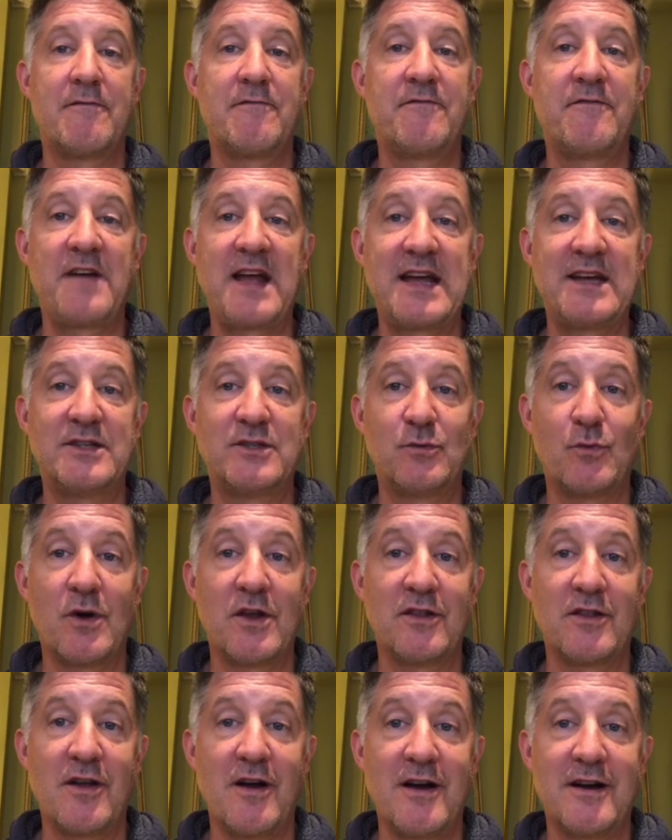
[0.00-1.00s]
phase
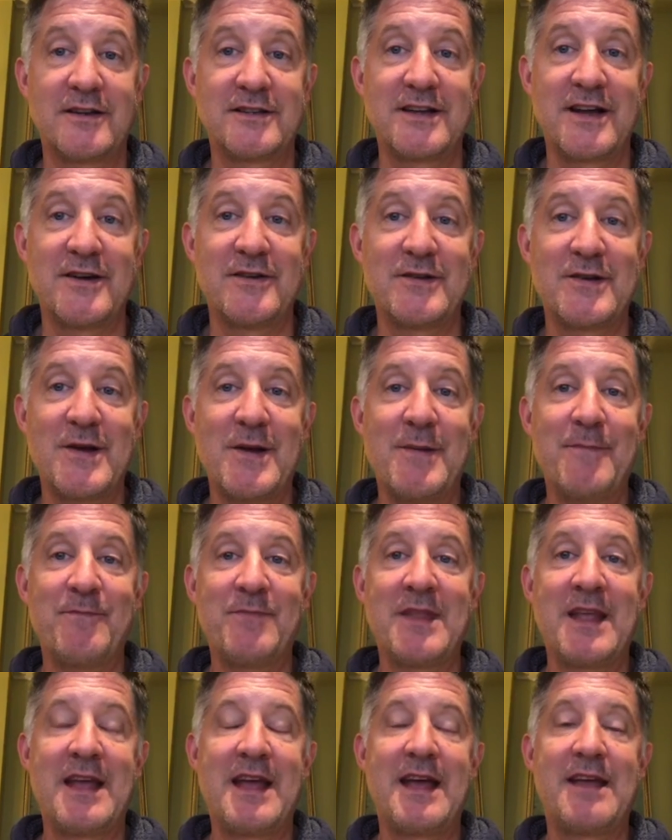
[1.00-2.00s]
1 lockdown,
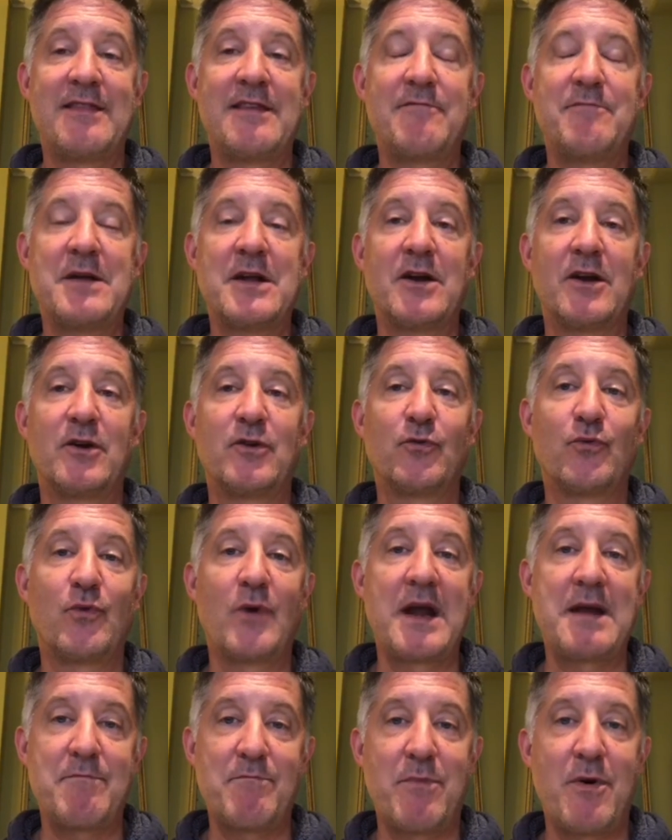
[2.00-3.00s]
and they've been a
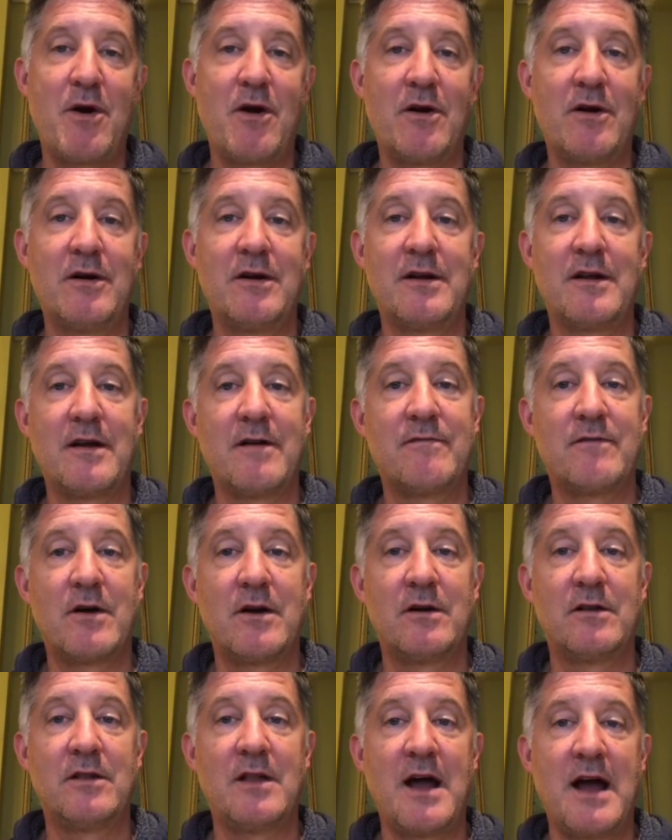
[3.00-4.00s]
great part of
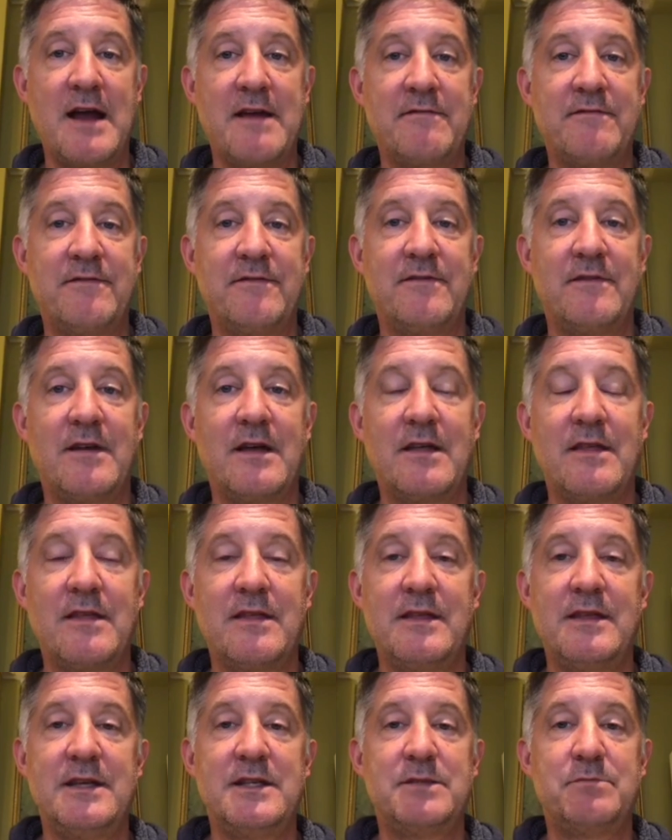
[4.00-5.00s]
our life
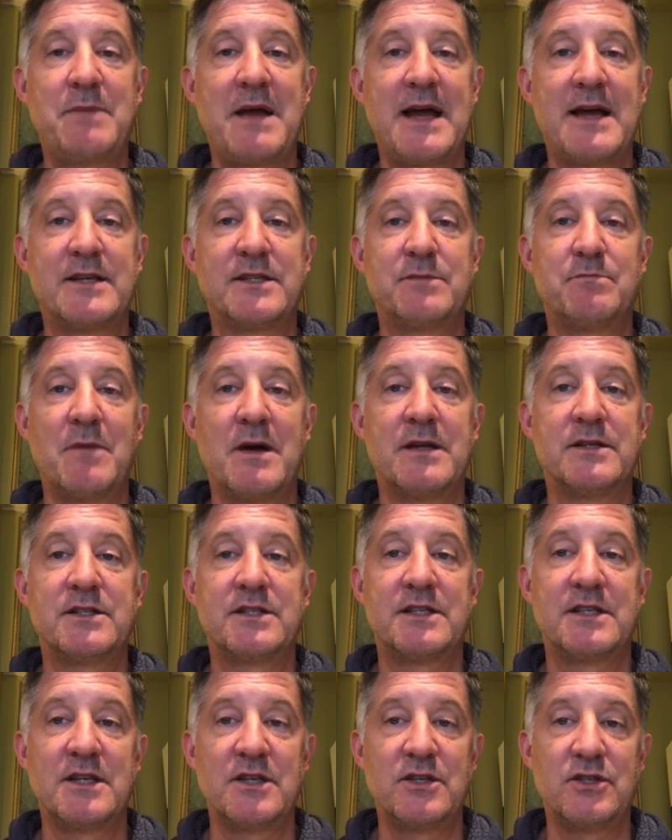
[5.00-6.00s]
these past months
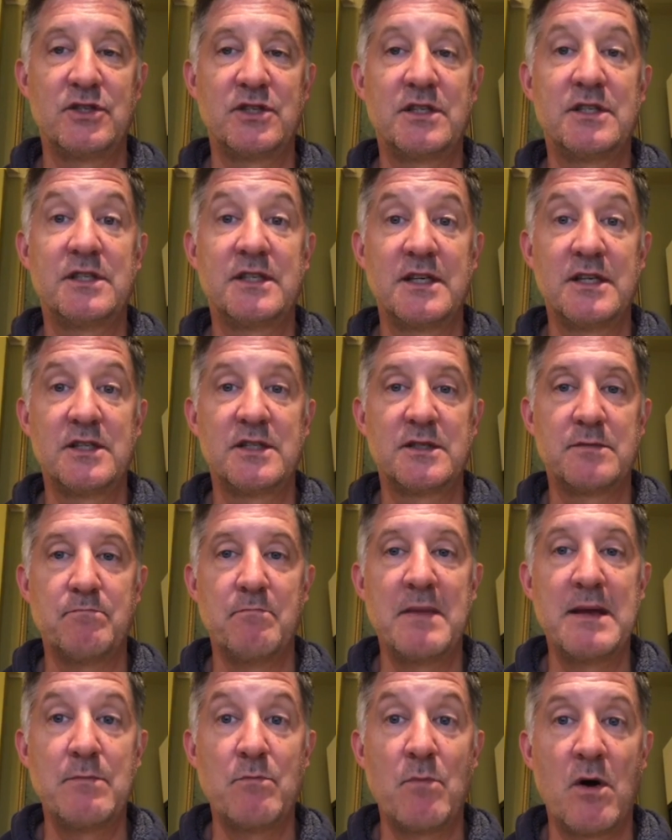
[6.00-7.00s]
since
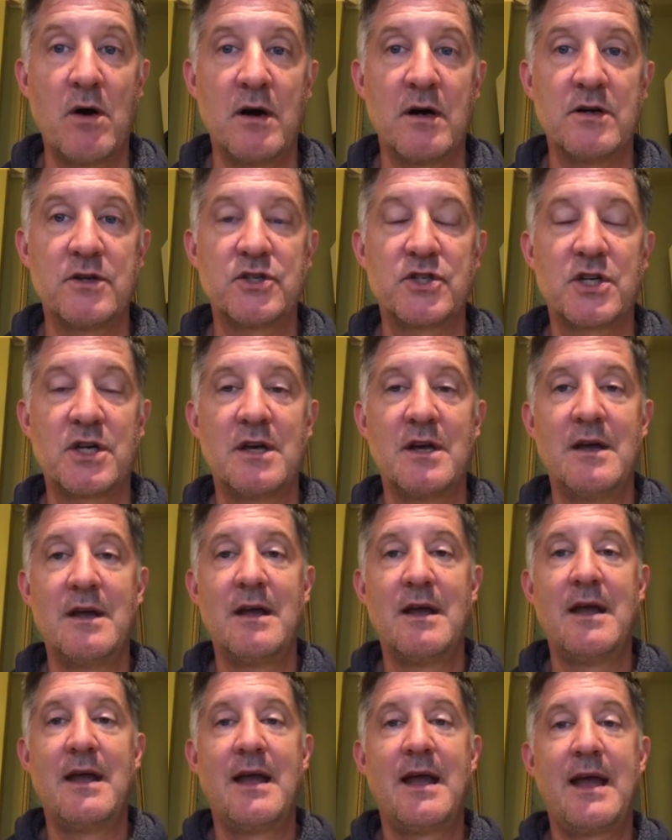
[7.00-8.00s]
mid-March.
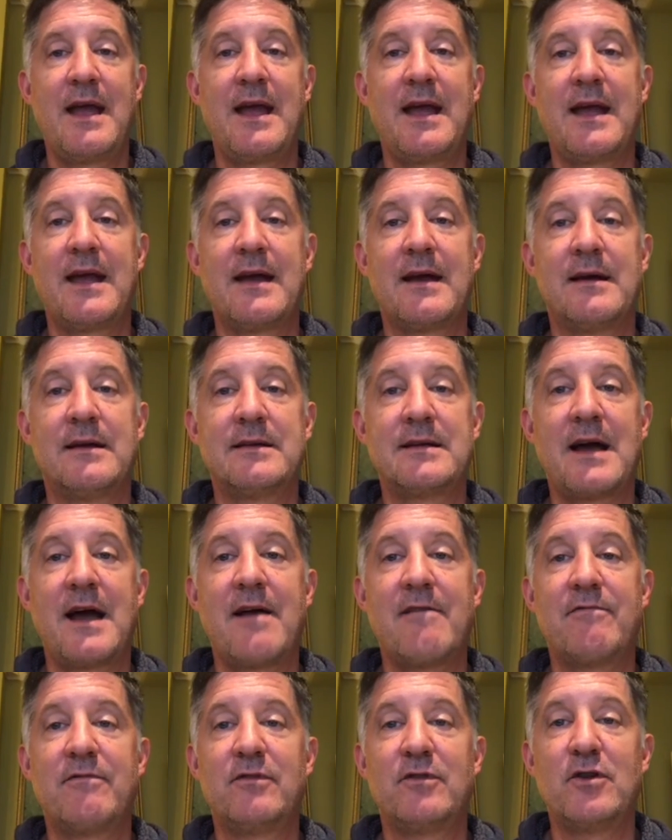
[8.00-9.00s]
And
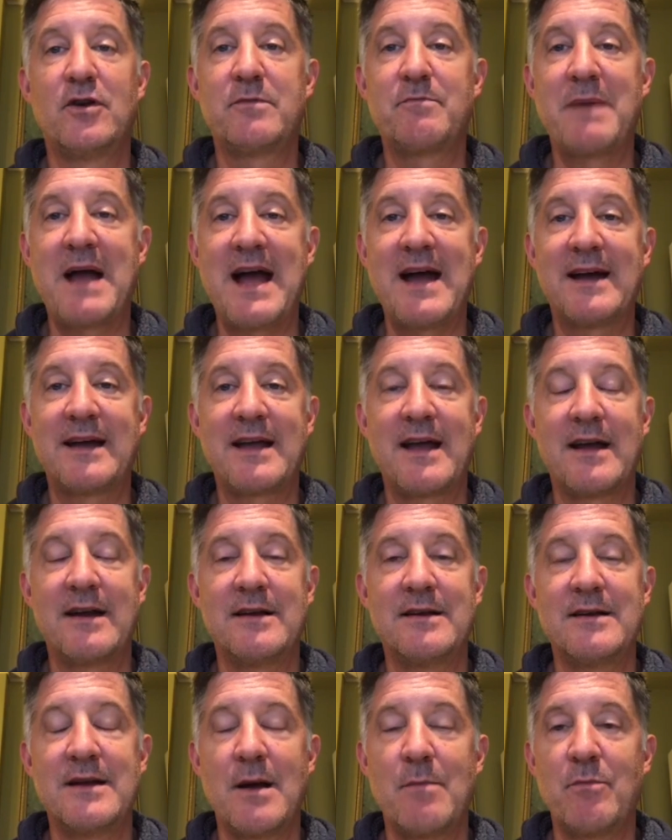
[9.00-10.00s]
I've looked back at a
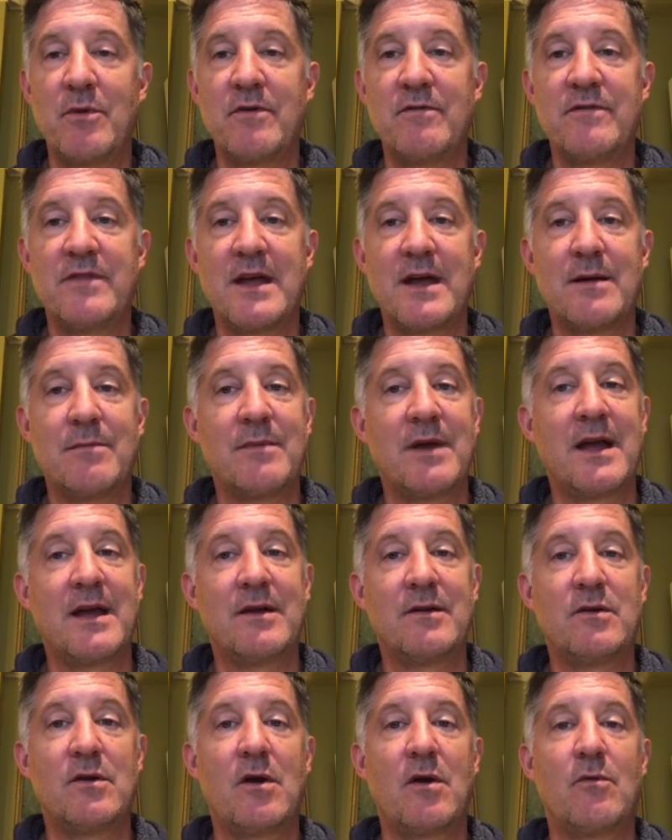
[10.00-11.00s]
number of them
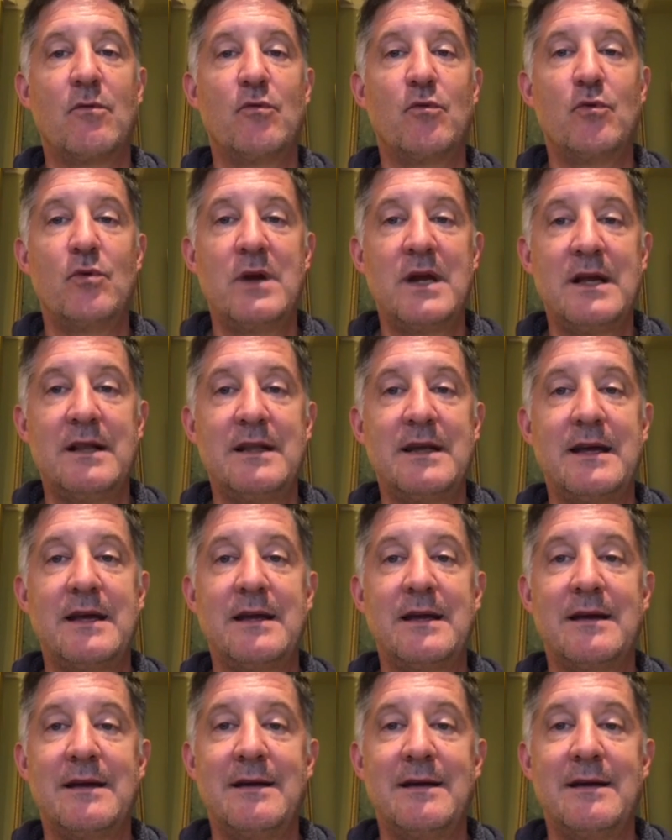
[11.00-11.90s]
and really